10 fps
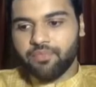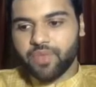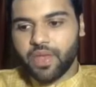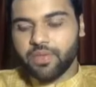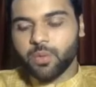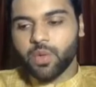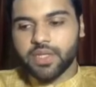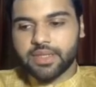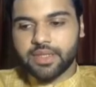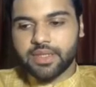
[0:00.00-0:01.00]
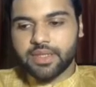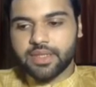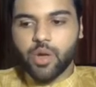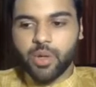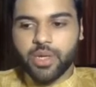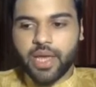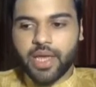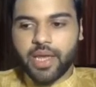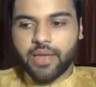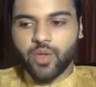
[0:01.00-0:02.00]
in the words that I could,
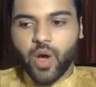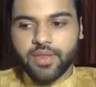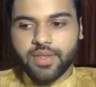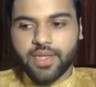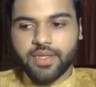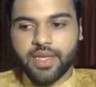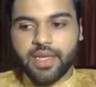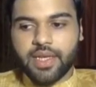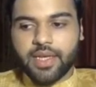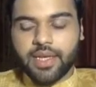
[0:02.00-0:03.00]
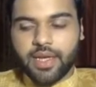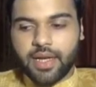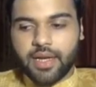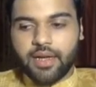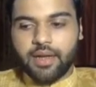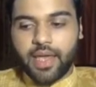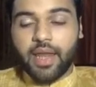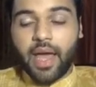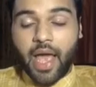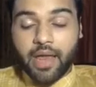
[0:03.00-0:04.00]
and I thought that,
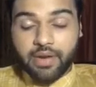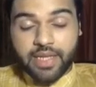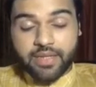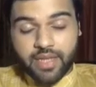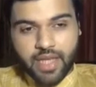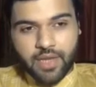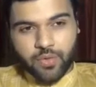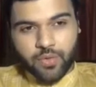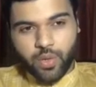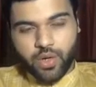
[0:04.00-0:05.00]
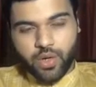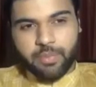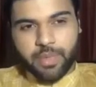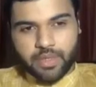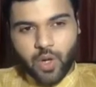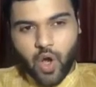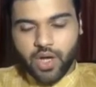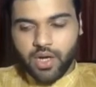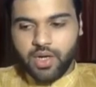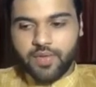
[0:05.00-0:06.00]
and I really think if it were a bit
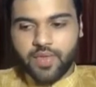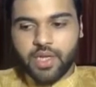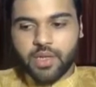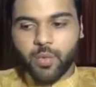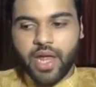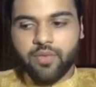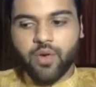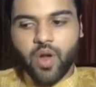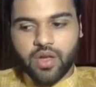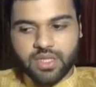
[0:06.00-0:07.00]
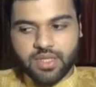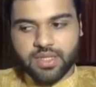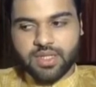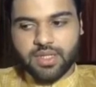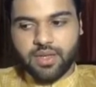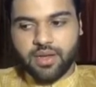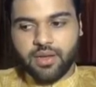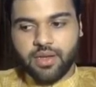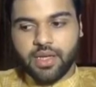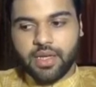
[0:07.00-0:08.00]
longer, then it would have lost its
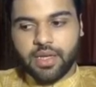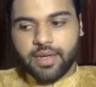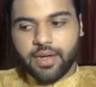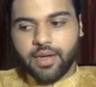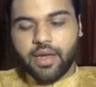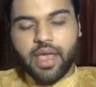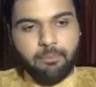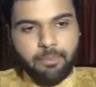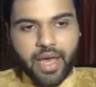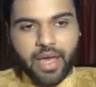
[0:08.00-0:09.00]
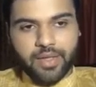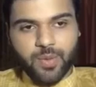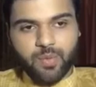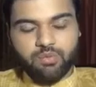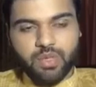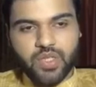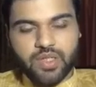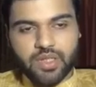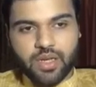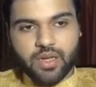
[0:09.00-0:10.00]
impact.
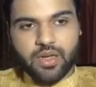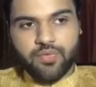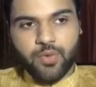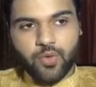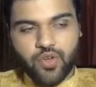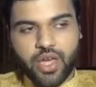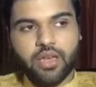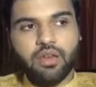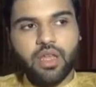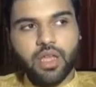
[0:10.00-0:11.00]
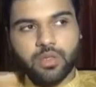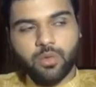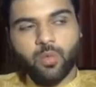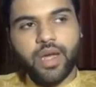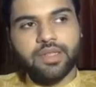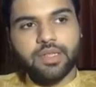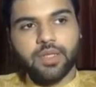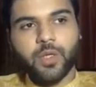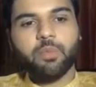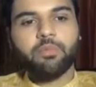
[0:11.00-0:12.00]
Because if you try reading it in one
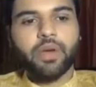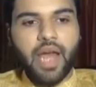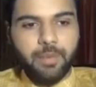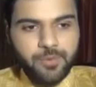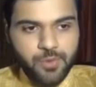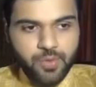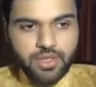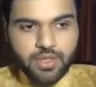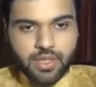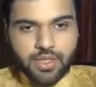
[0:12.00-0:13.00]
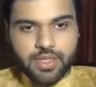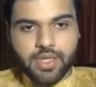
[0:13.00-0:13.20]
sitting, or perhaps two sittings,